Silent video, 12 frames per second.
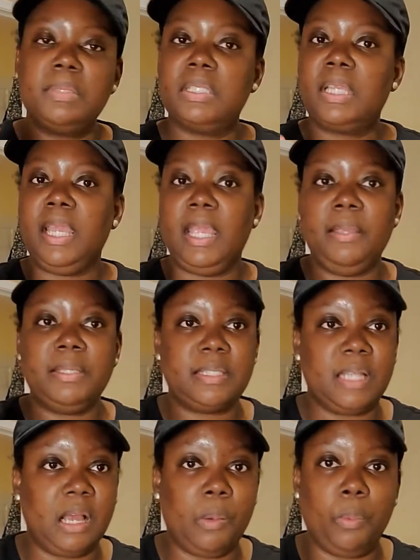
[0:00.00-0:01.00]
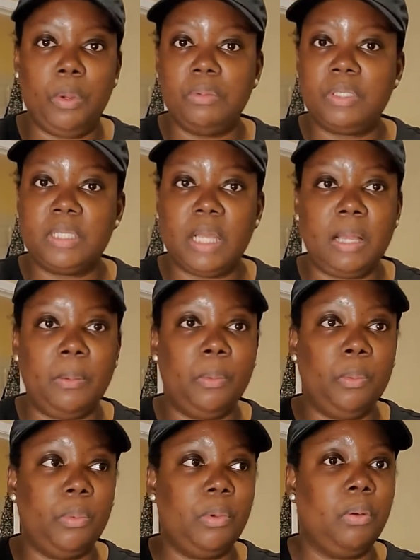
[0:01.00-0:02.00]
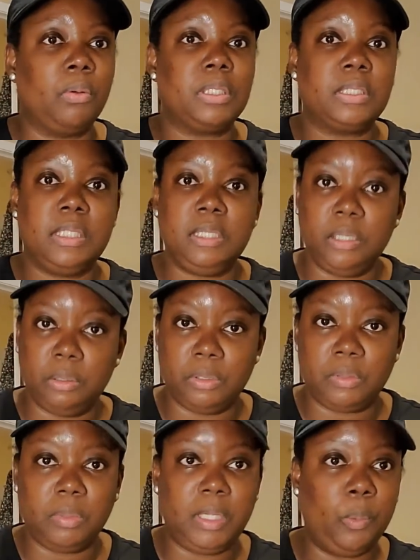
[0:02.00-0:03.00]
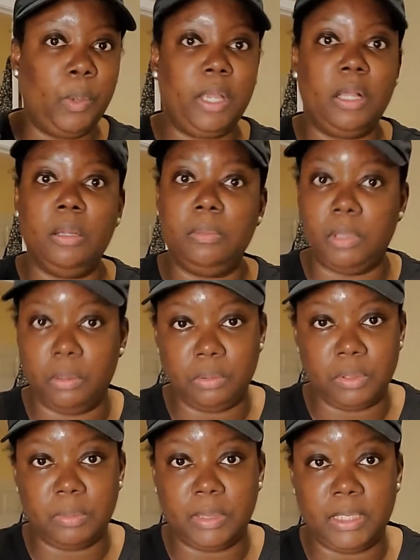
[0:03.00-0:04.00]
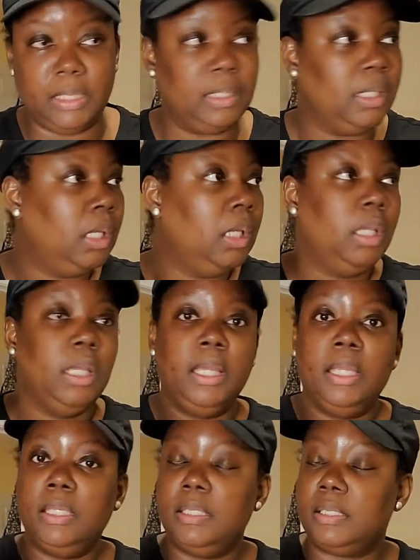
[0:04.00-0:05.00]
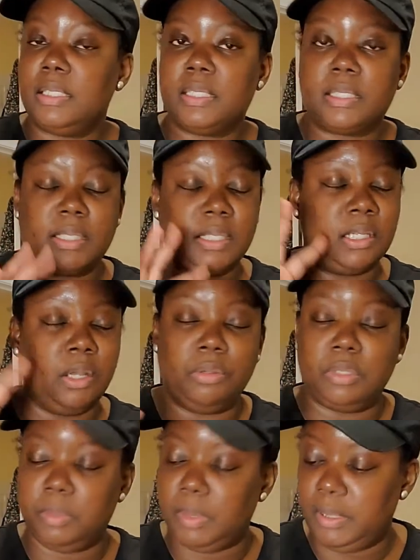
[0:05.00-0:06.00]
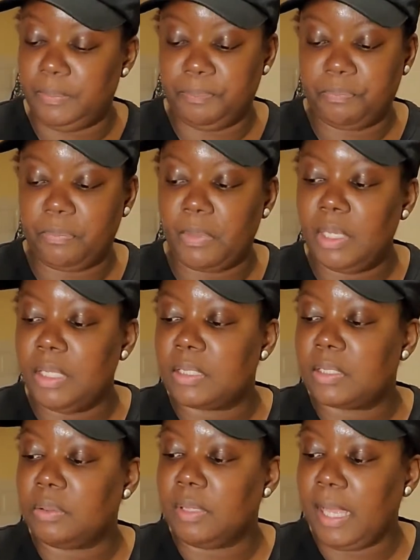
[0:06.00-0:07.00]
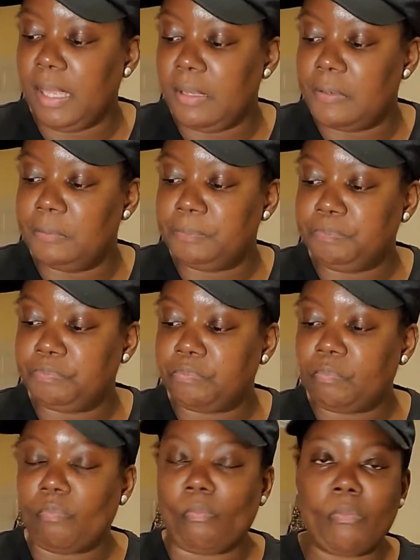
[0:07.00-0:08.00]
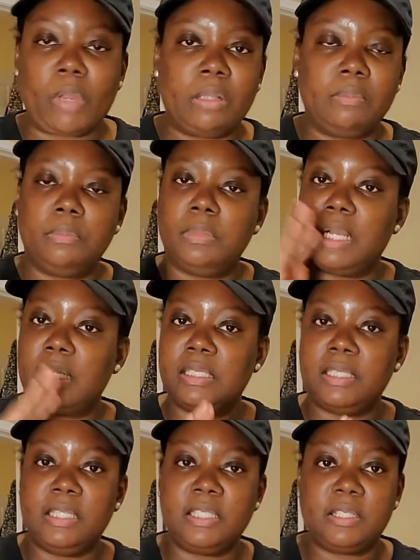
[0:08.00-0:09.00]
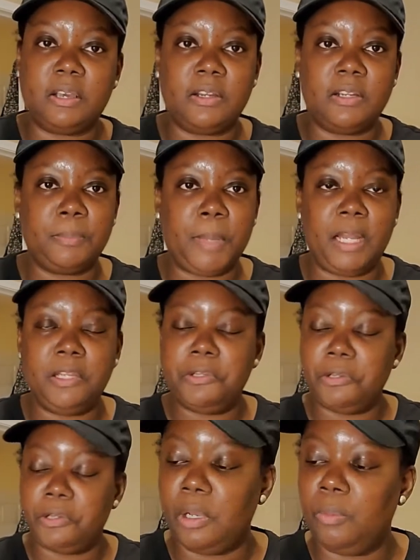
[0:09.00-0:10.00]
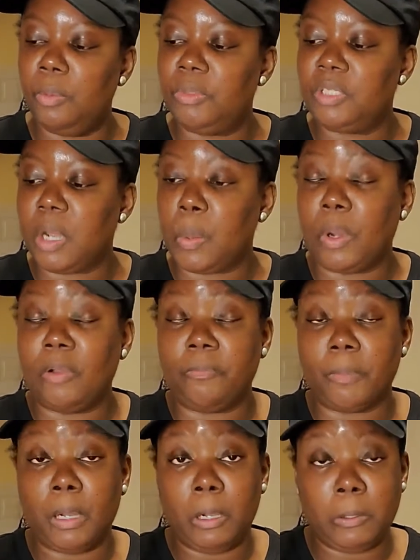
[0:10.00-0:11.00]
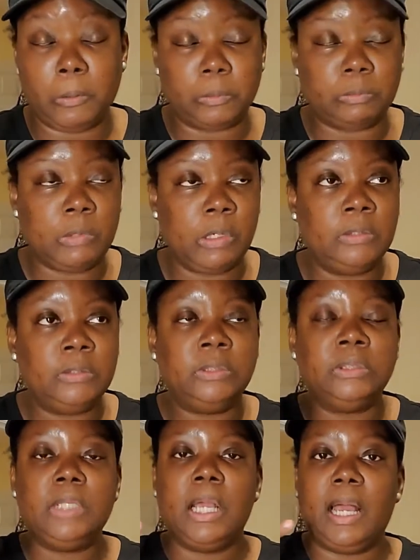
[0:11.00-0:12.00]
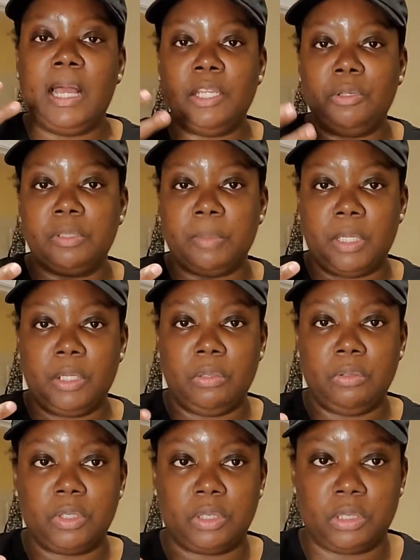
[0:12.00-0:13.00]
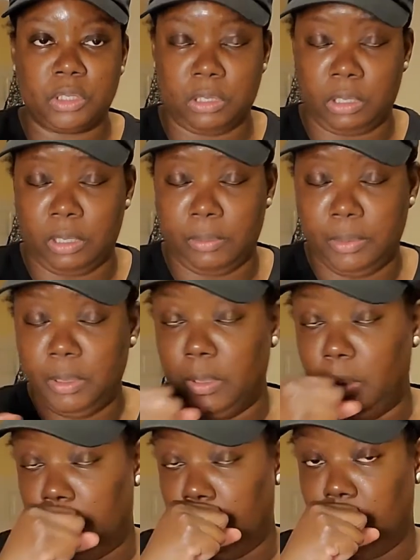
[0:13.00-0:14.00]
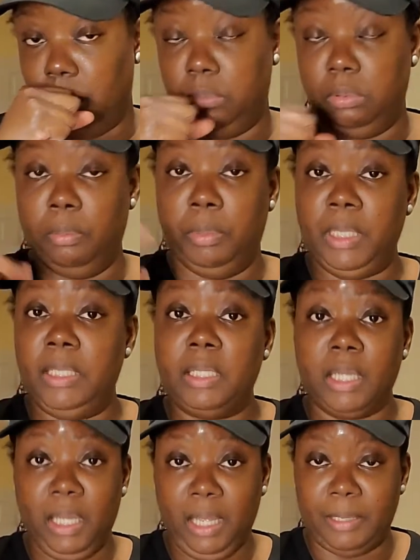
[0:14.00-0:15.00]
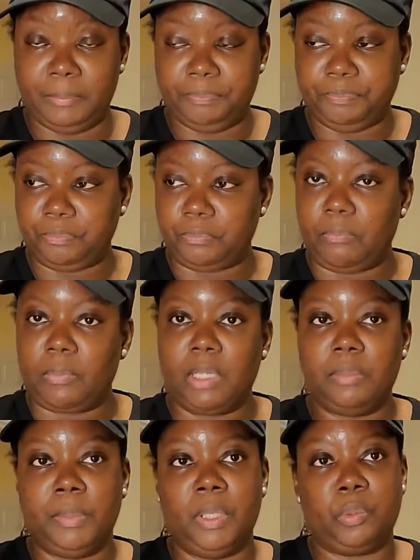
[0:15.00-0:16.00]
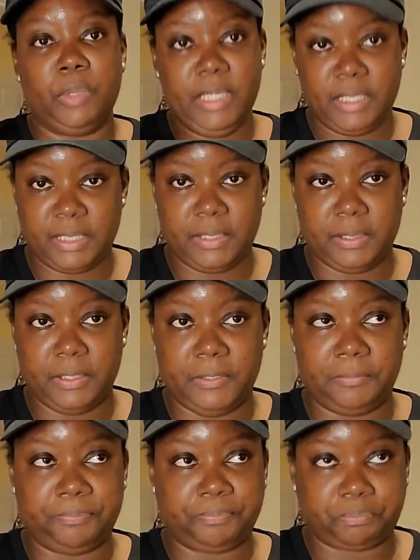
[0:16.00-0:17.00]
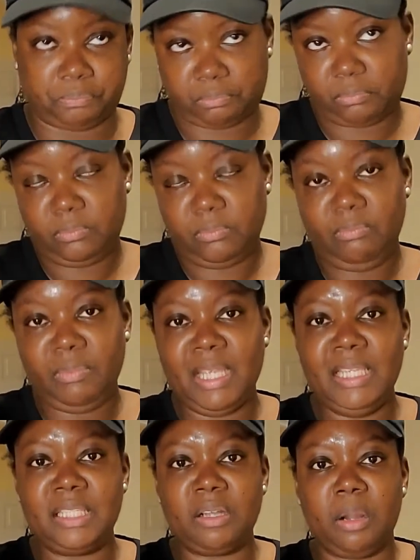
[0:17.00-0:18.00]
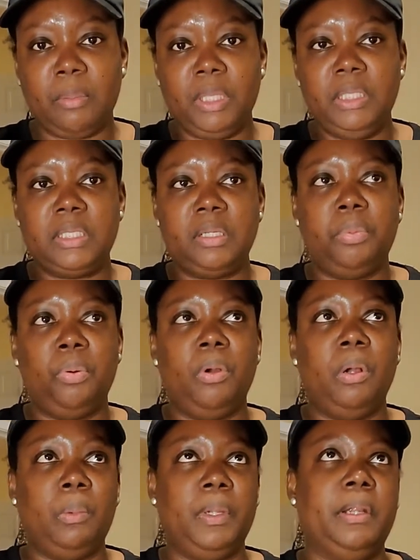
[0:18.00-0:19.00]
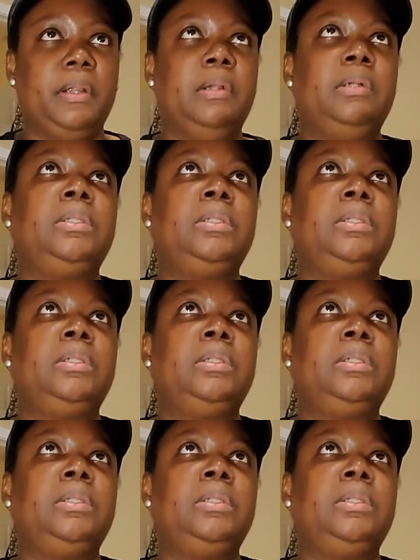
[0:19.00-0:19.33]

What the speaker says: Can't stop, won't stop, go to sleep nosebleed, wake up nosebleed, just nosebleeding. So now, like I said, it started about a year when we started working from home. I noticed my nose started bleeding a lot. But recently, it started bleeding to the point where